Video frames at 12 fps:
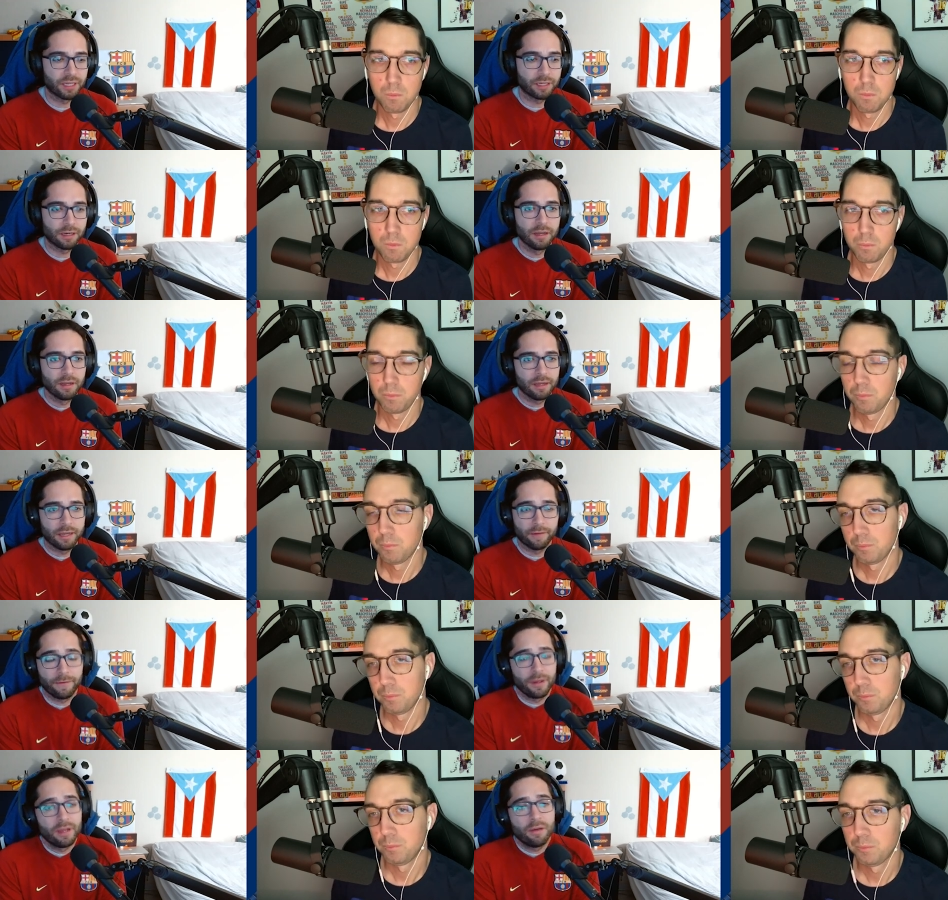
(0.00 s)
Speaker 1: said.
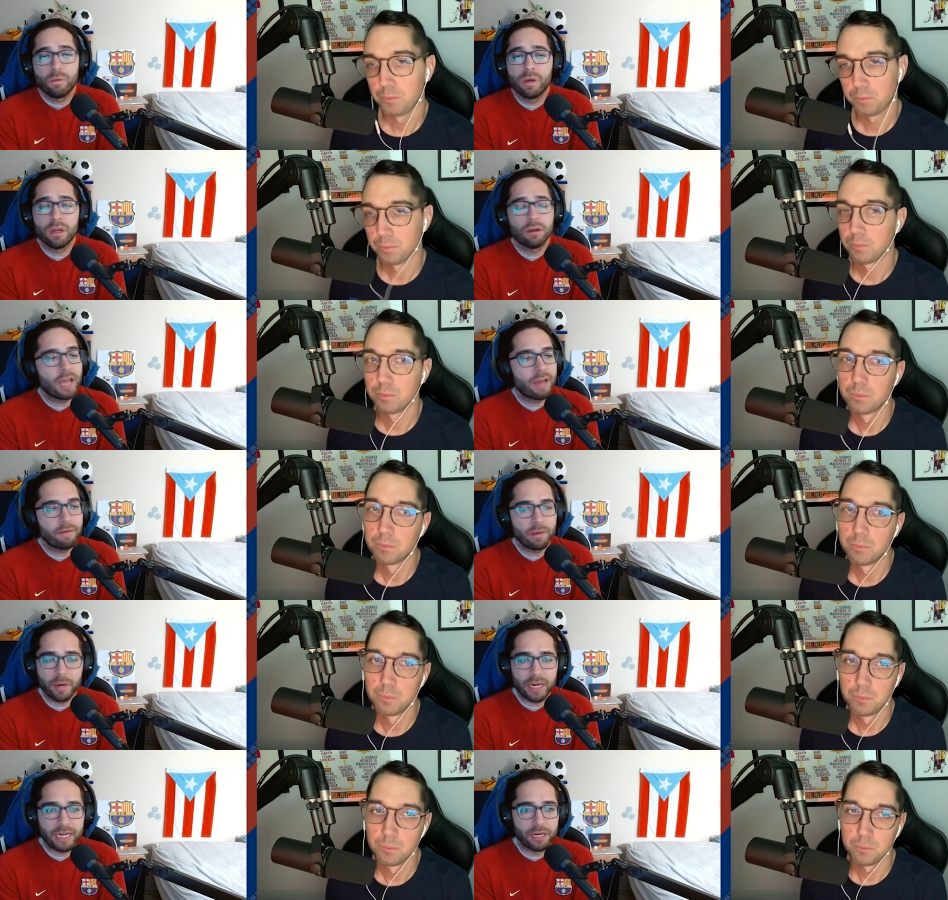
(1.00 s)
If... We
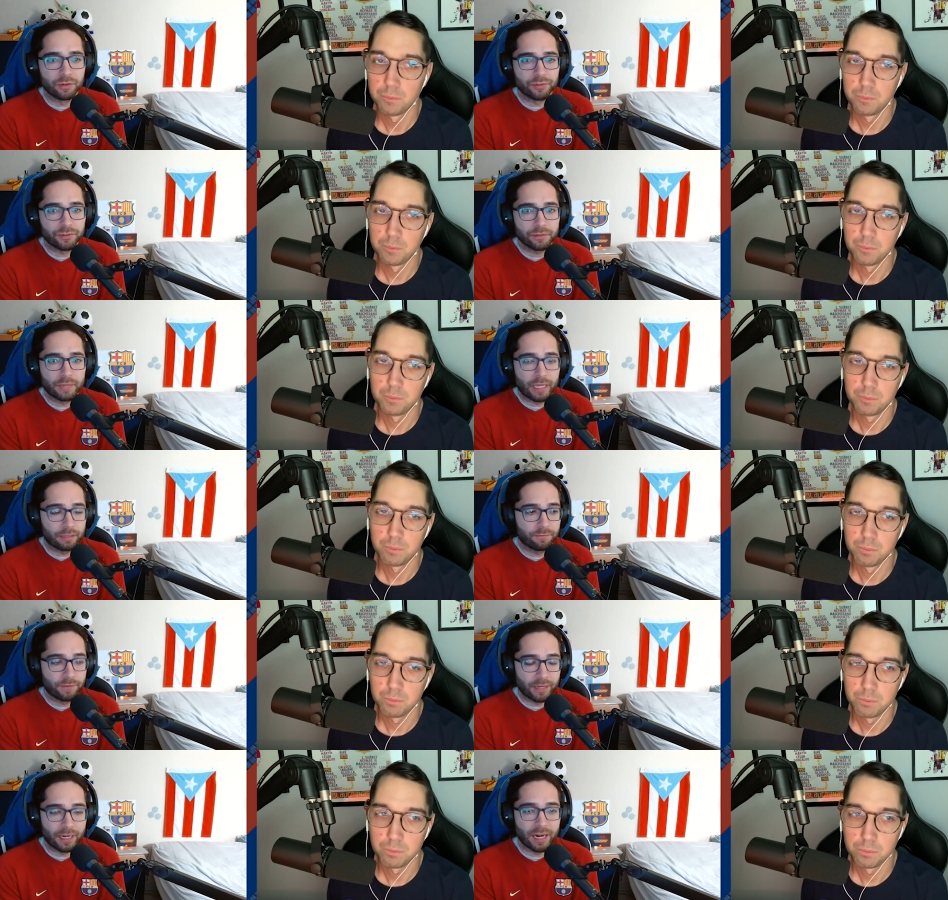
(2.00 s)
everybody knows that
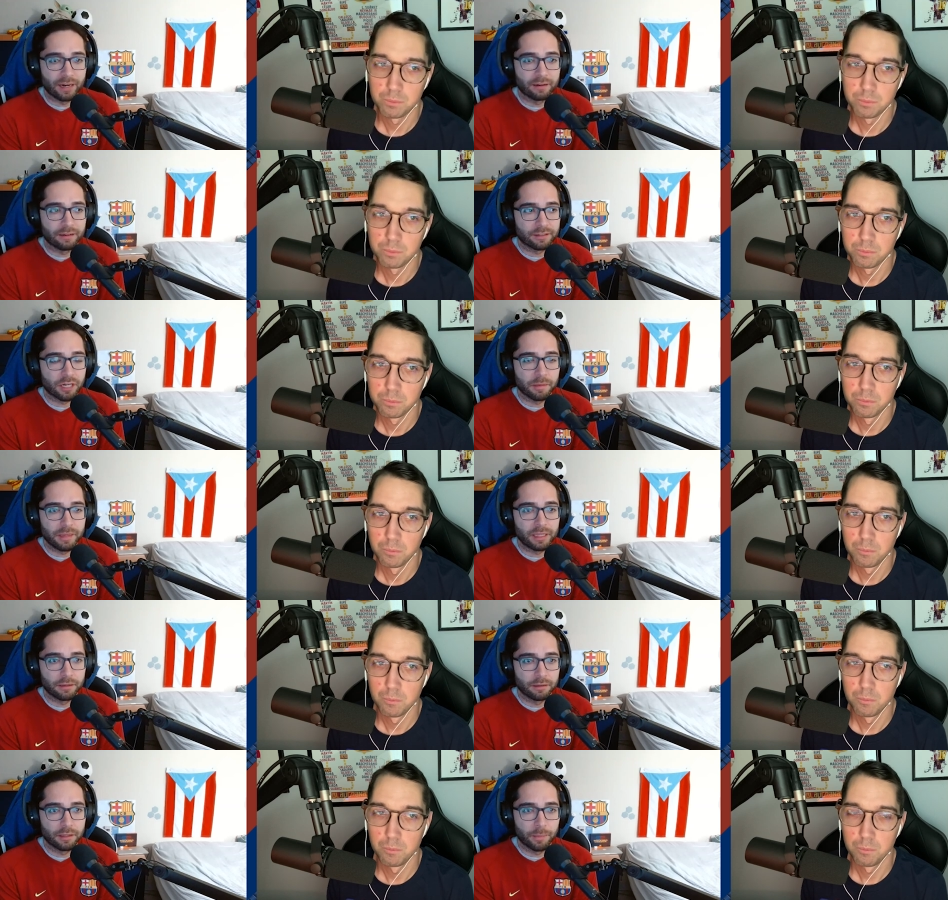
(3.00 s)
Ferran is going to
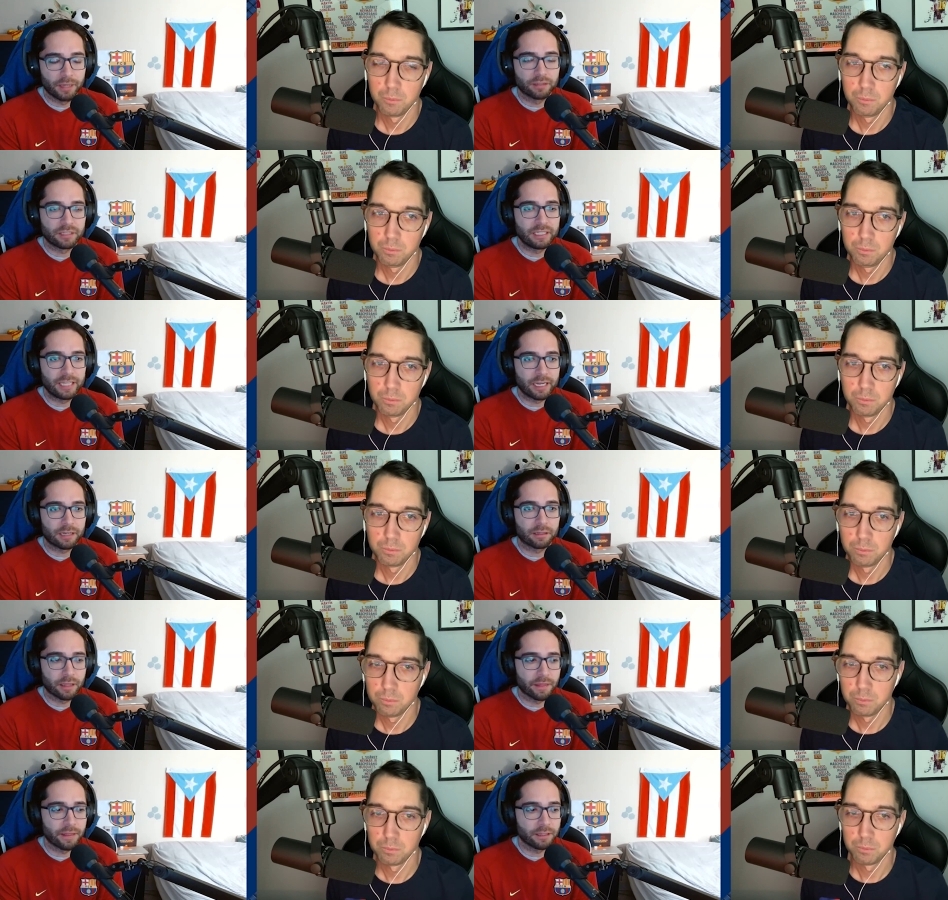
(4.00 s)
be the, the penalty taker
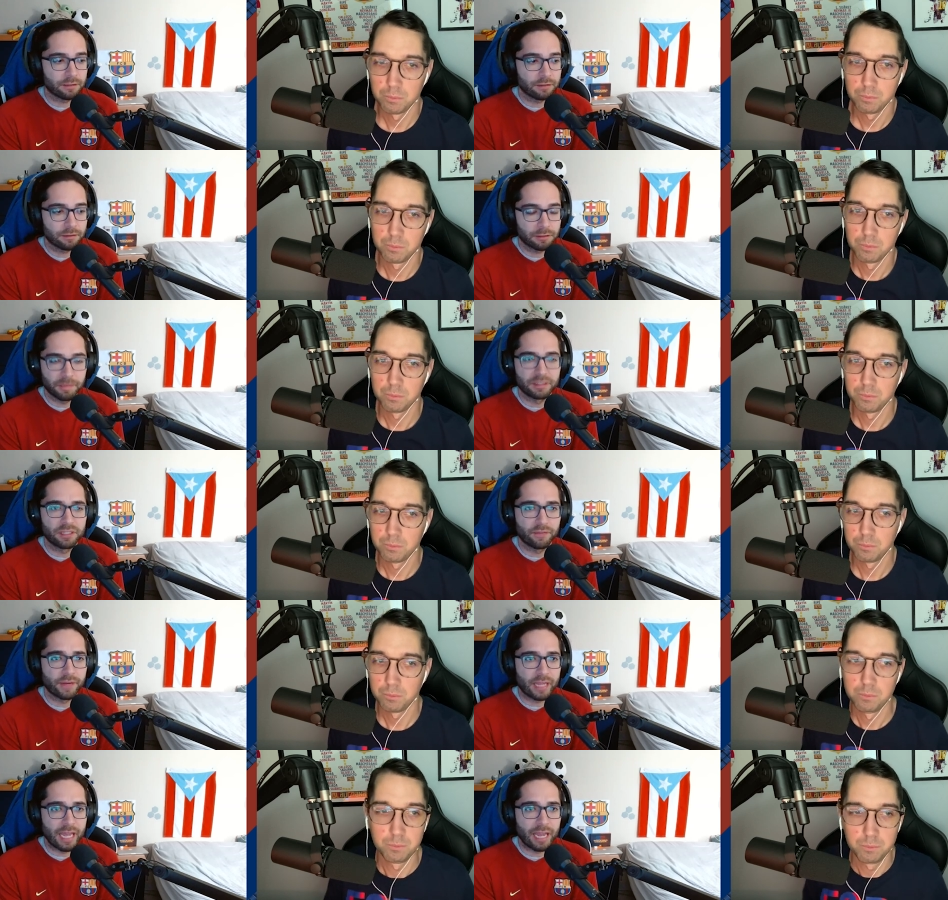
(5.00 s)
in this
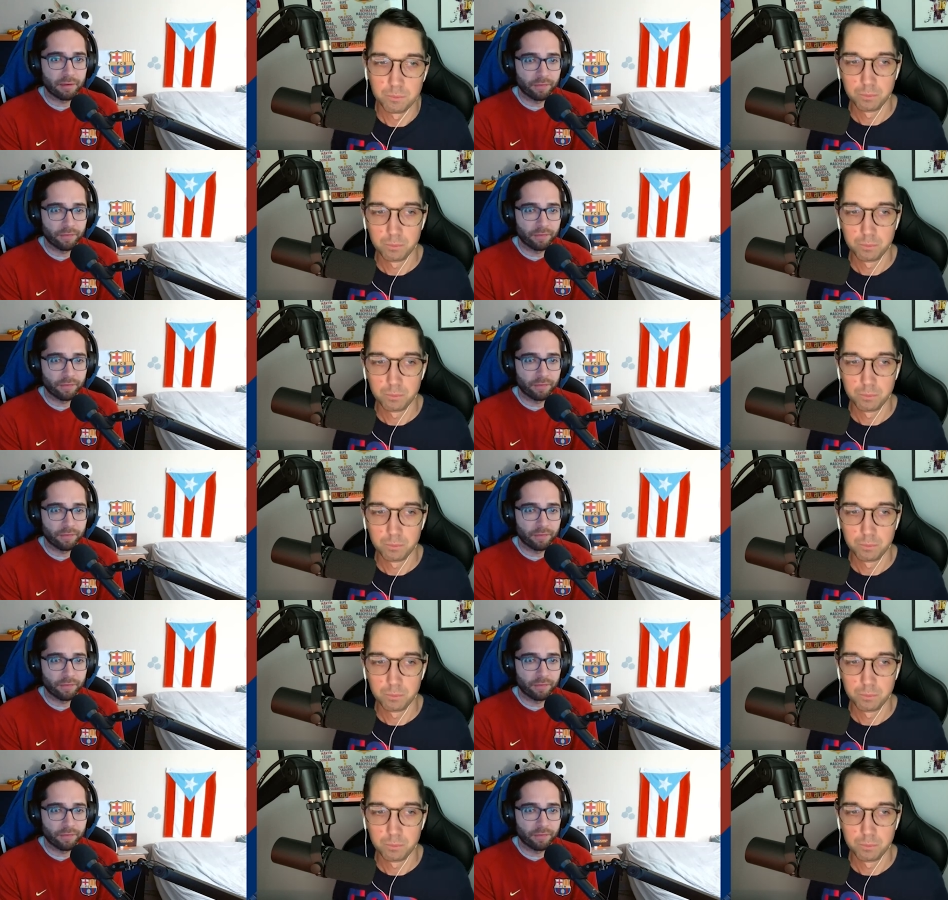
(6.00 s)
specific game.